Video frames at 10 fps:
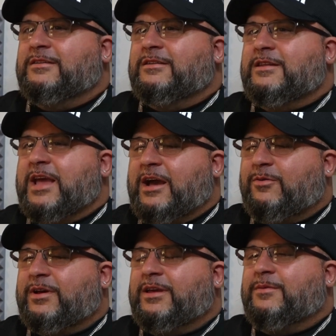Now
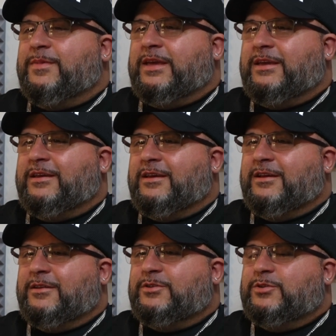I am
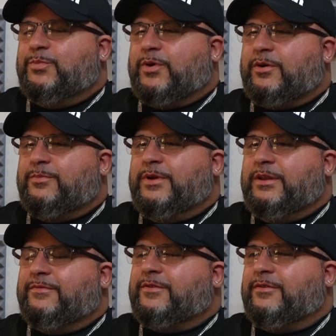a Department
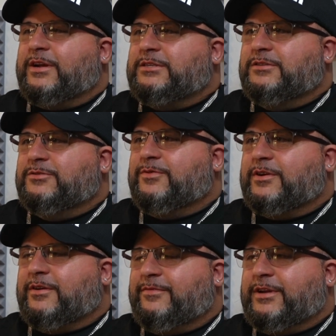of Corrections
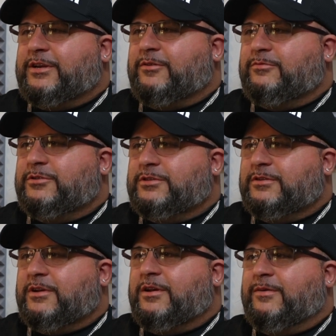recovery coach
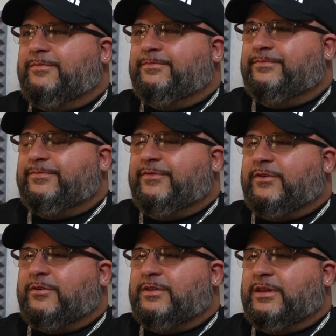
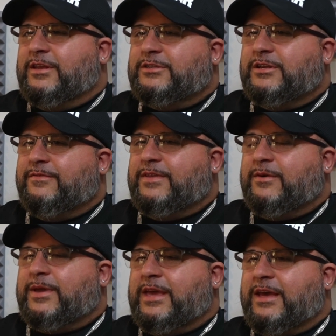for the initiative
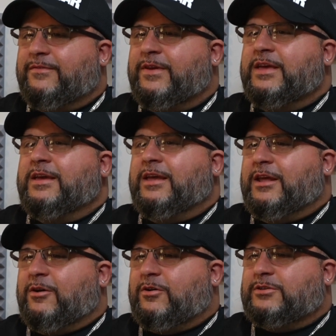that we have, and
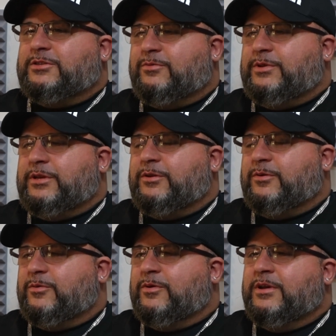I also
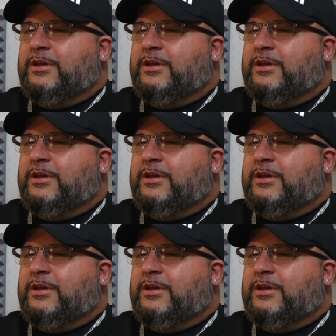do